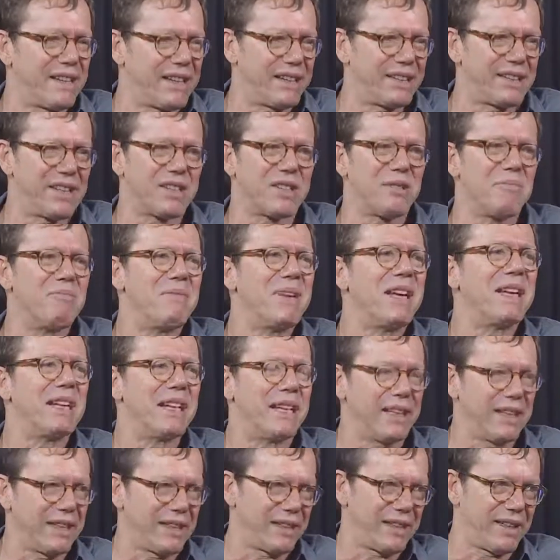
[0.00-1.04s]
It doesn't mean
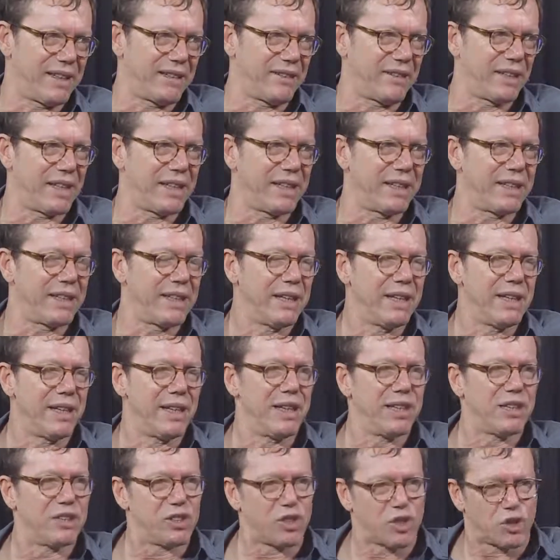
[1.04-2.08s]
anything, right?
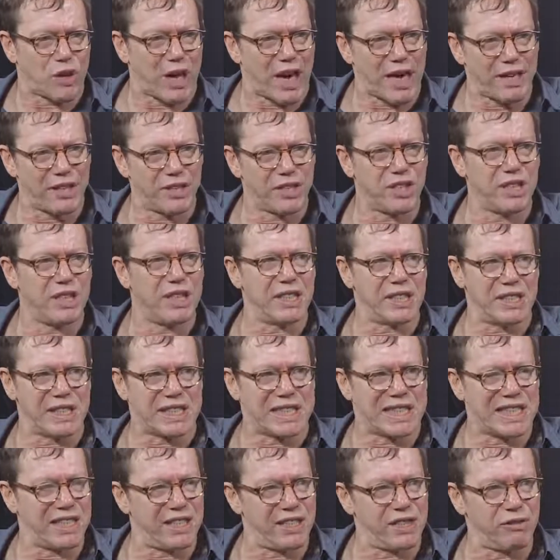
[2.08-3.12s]
Strategy is
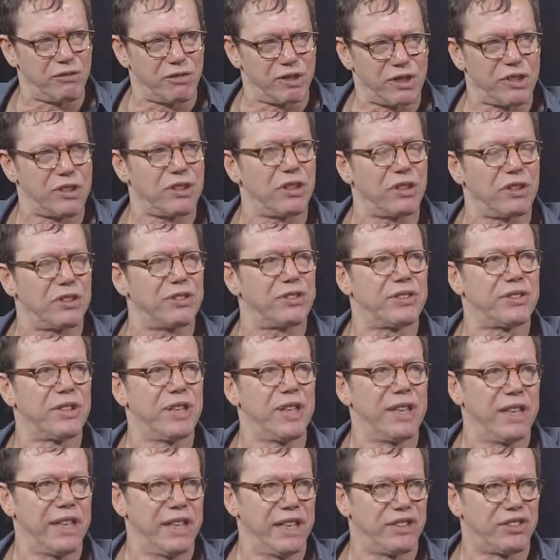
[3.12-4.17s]
getting results.
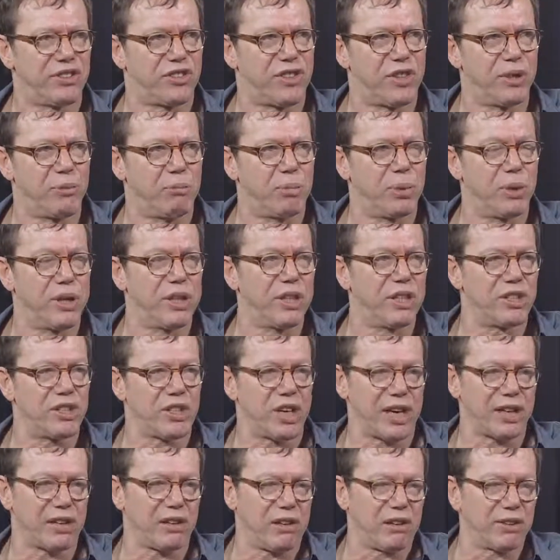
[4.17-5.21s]
It's the bridge,
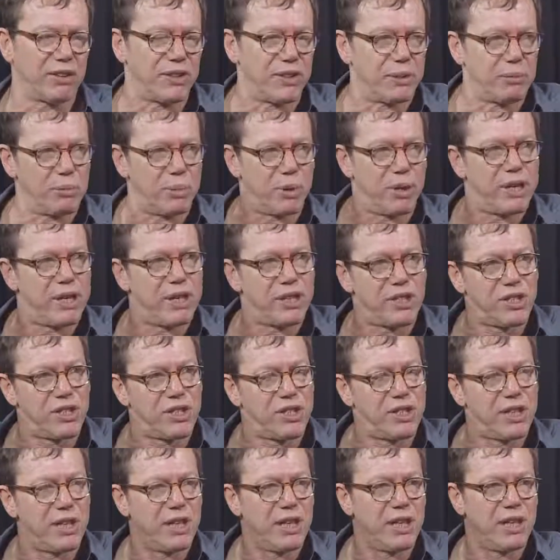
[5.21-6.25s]
I call it the
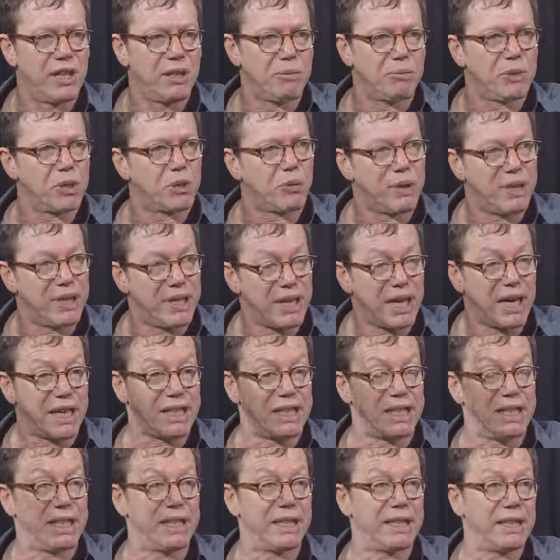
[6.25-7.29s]
bridge between an
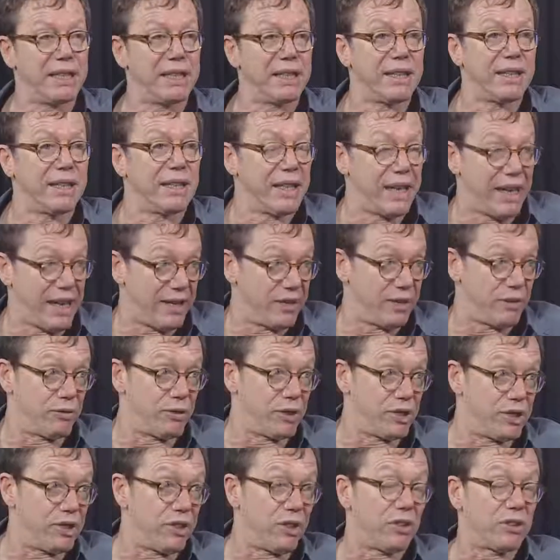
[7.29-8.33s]
idea and the
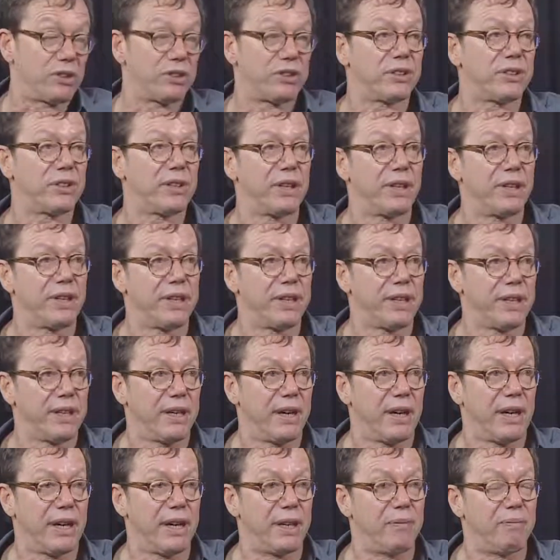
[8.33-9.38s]
result.
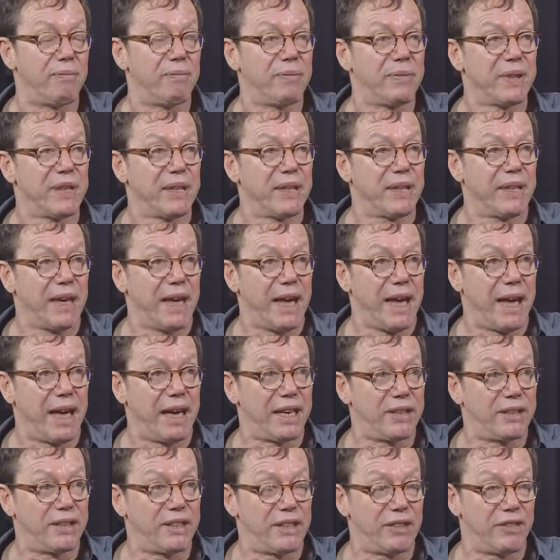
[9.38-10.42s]

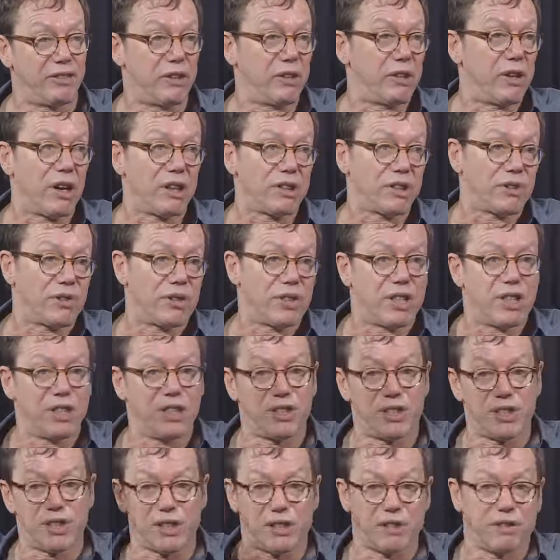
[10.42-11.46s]
And if you're not
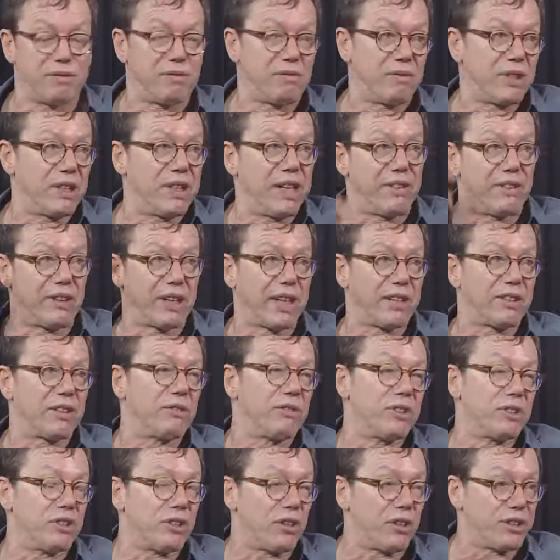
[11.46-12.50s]
strategic, you never get the
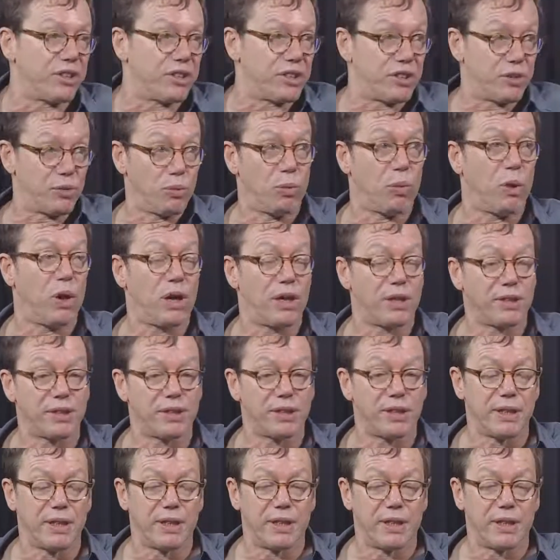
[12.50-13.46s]
result that you want.